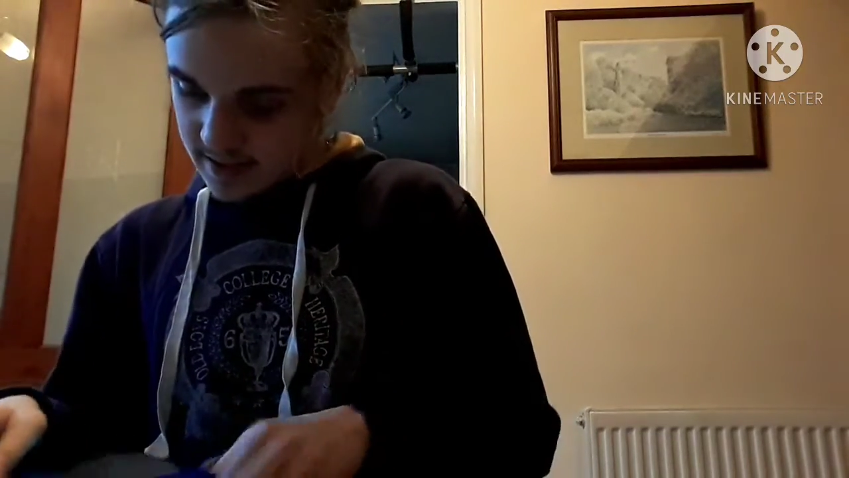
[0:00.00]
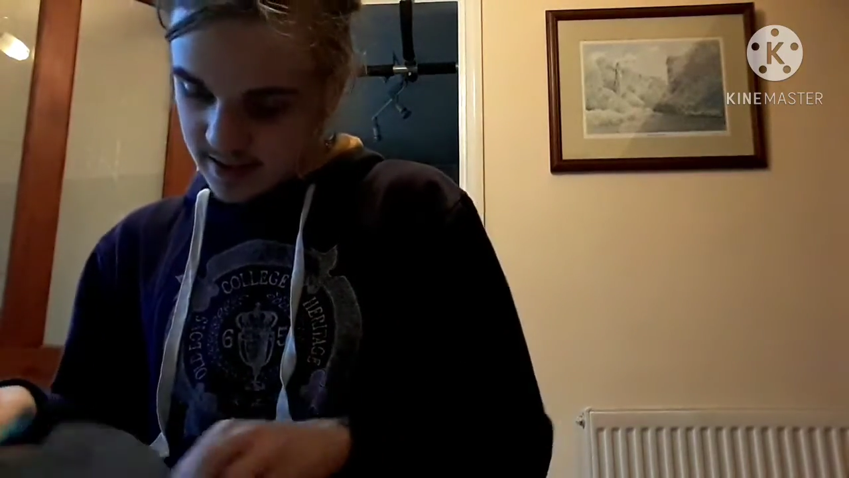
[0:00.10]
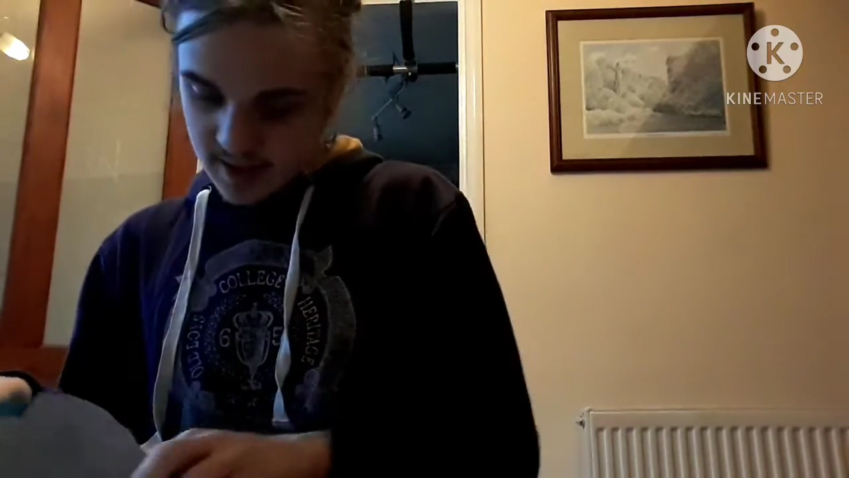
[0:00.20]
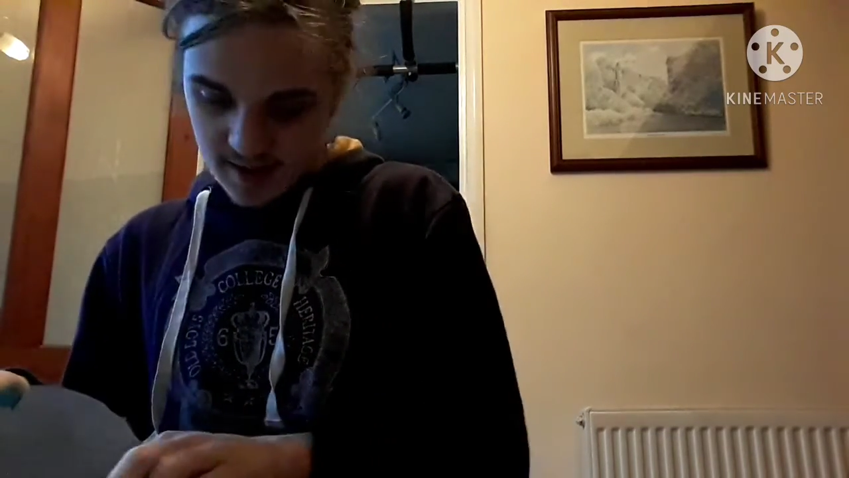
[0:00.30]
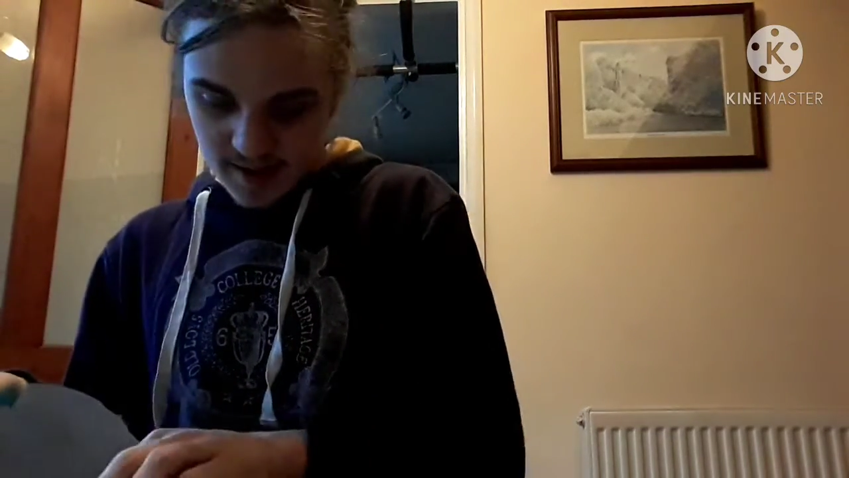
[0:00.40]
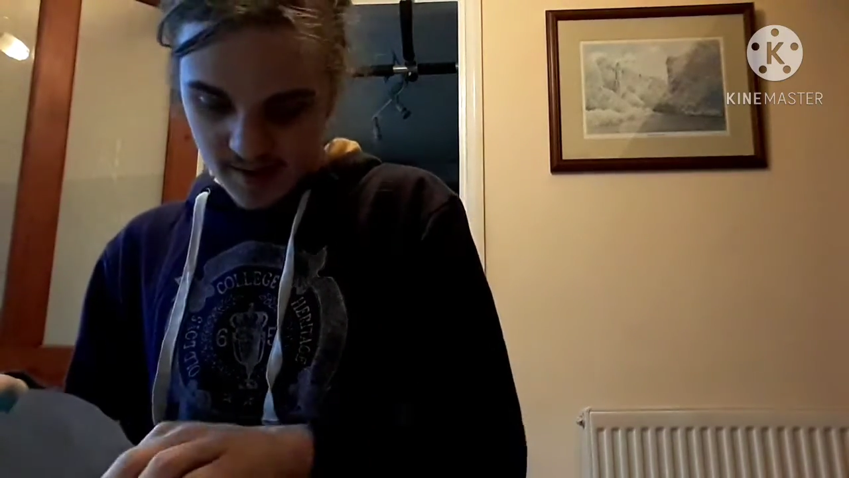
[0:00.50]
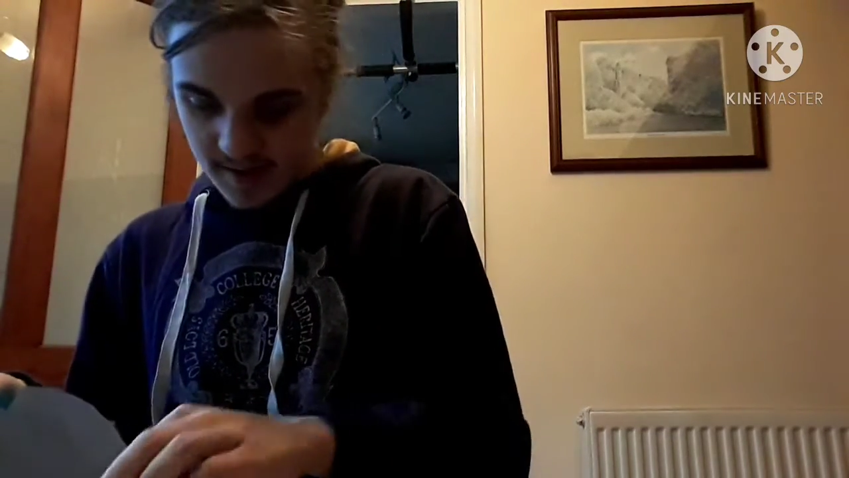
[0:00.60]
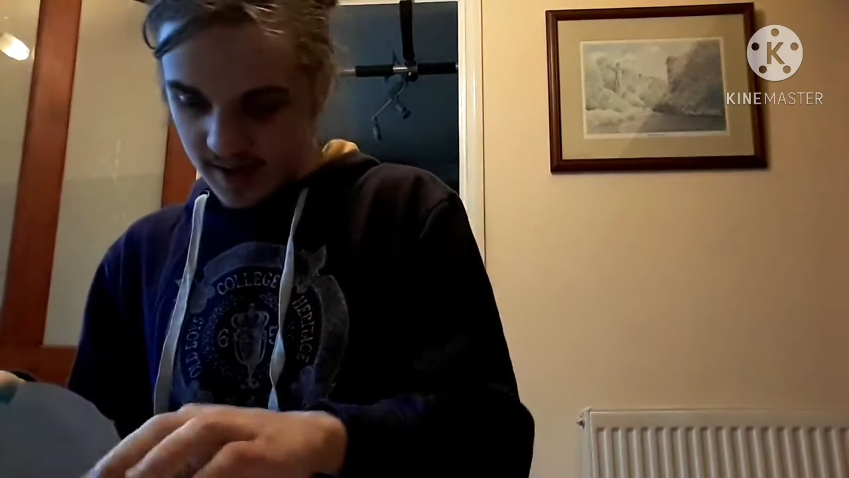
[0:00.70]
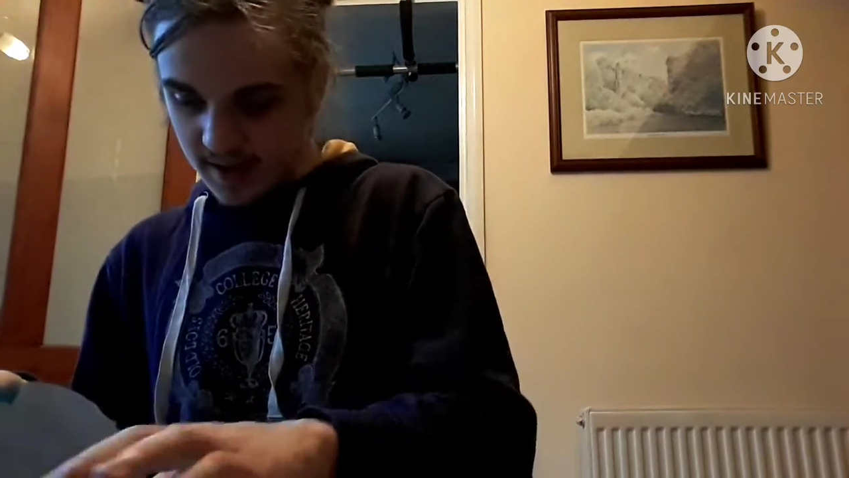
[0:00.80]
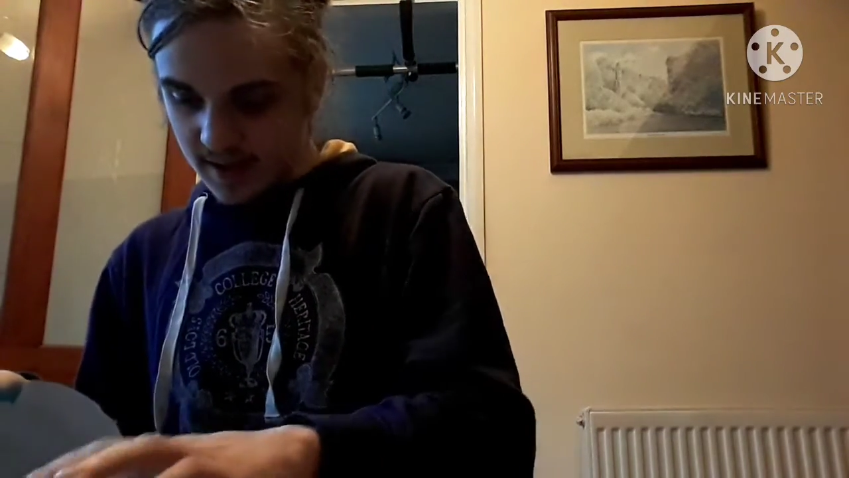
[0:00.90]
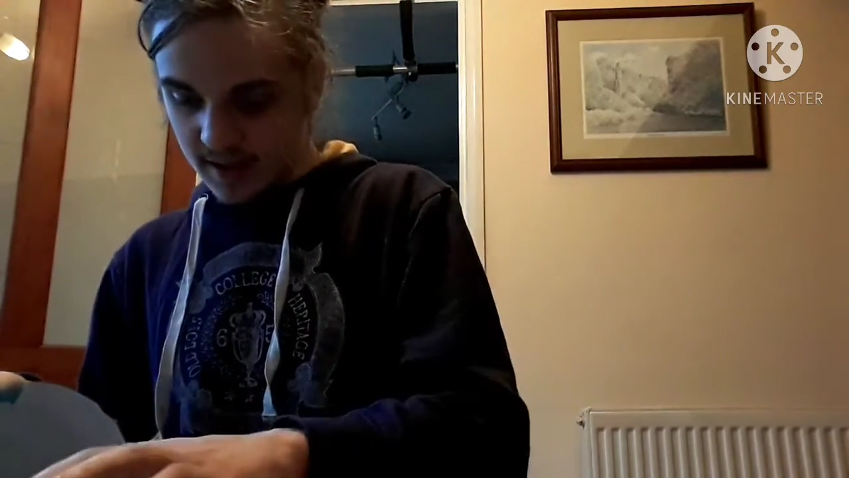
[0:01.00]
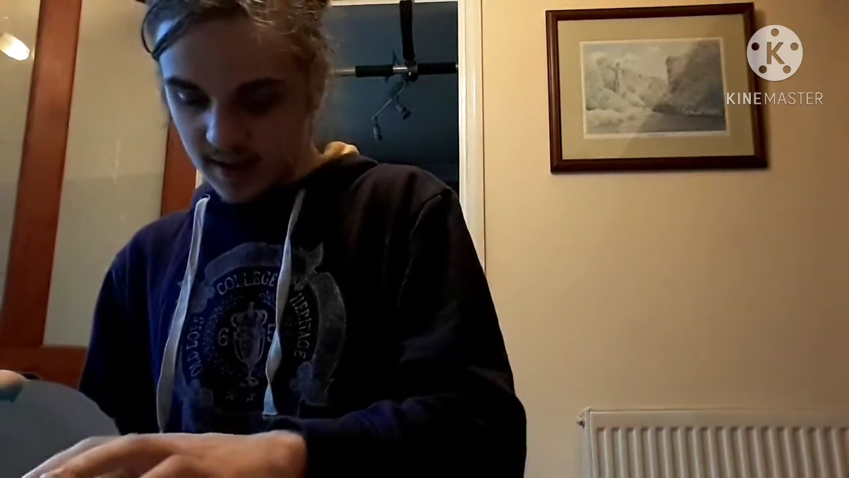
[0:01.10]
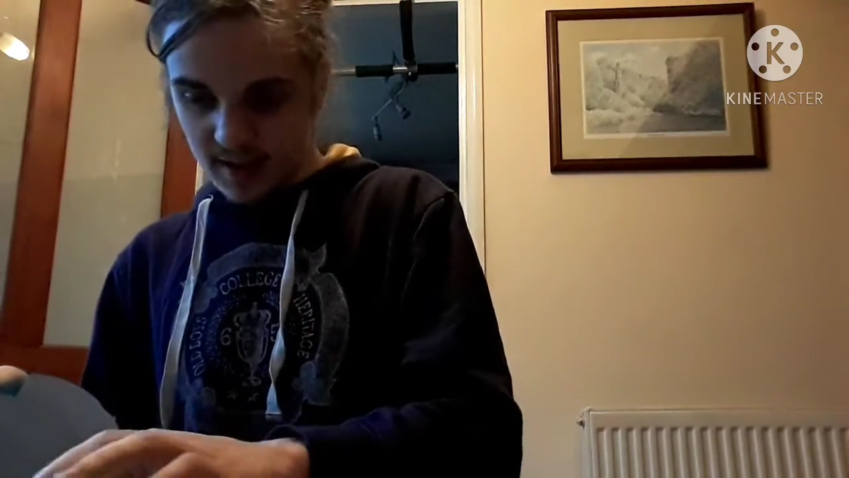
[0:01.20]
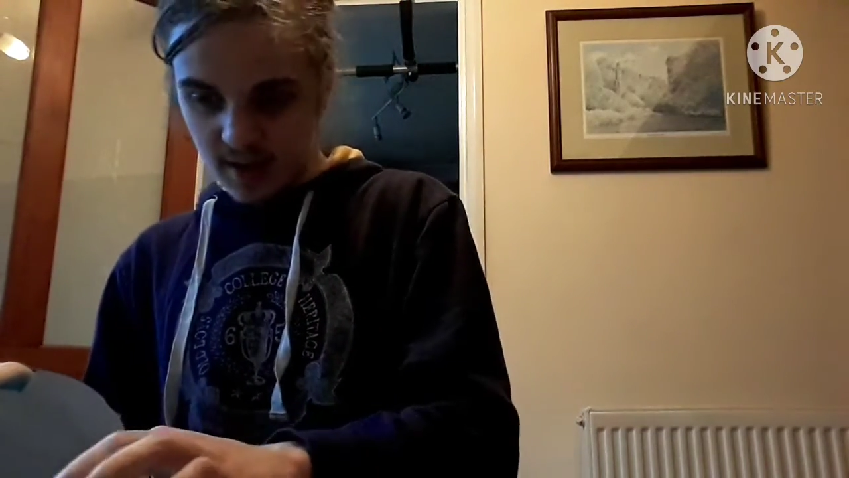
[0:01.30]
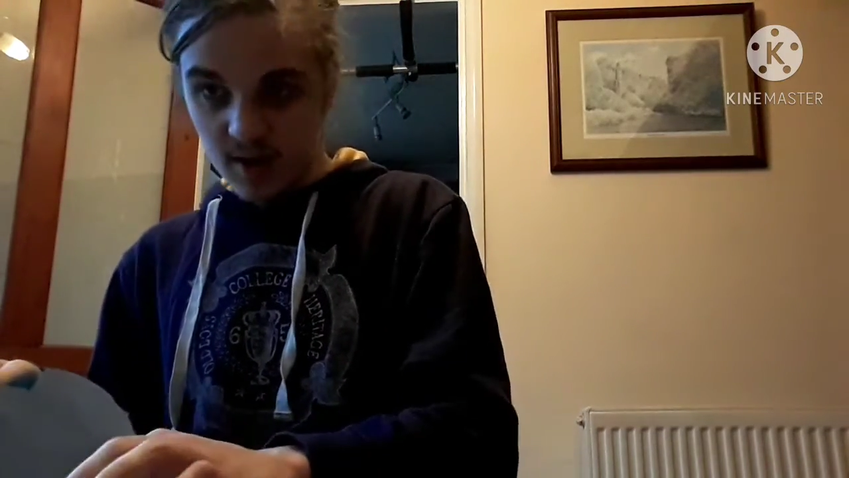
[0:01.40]

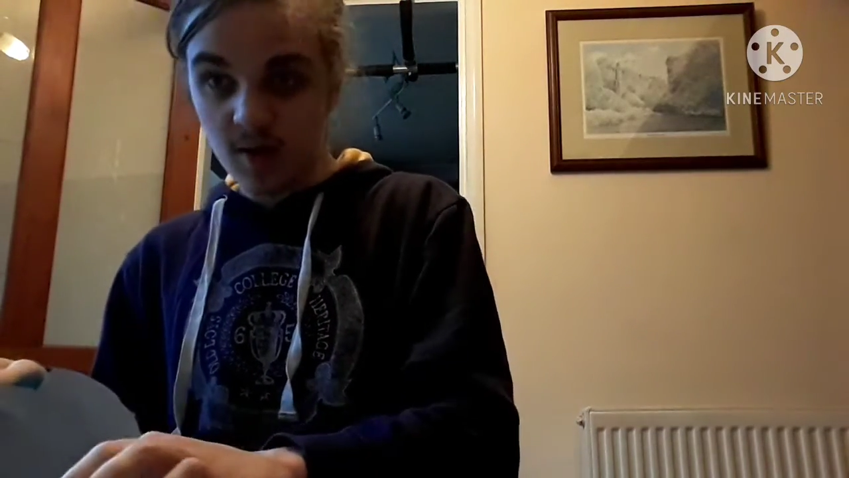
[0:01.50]
because